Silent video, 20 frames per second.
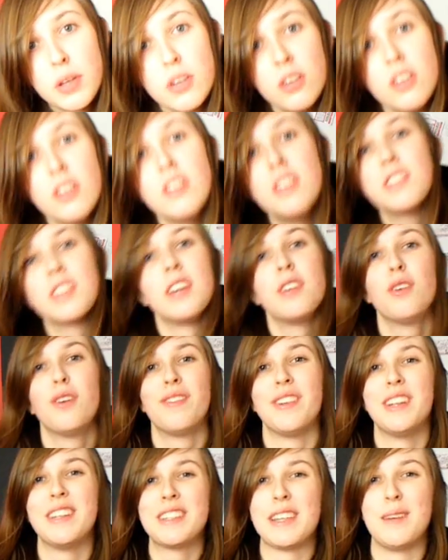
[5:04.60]
because I
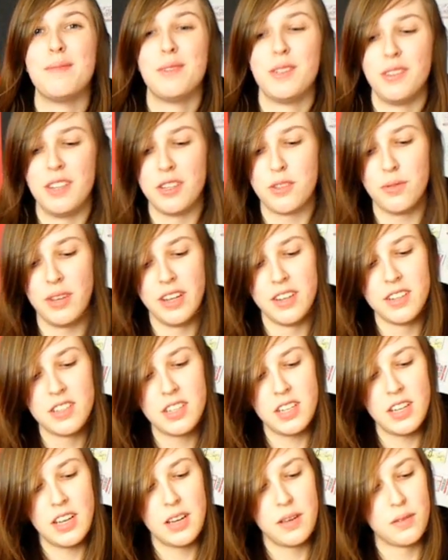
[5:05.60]
don't have an exam till next
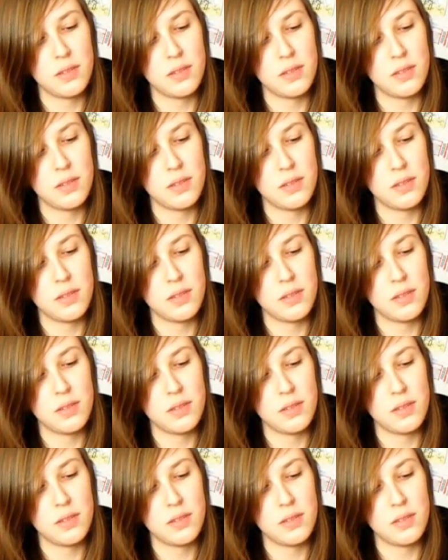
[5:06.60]
Wednesday,